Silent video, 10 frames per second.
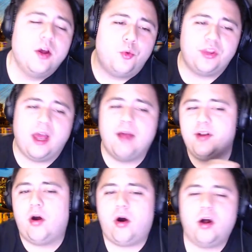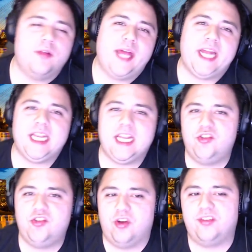We'll dive into all of that
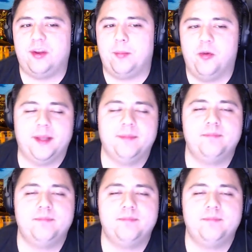in just a moment.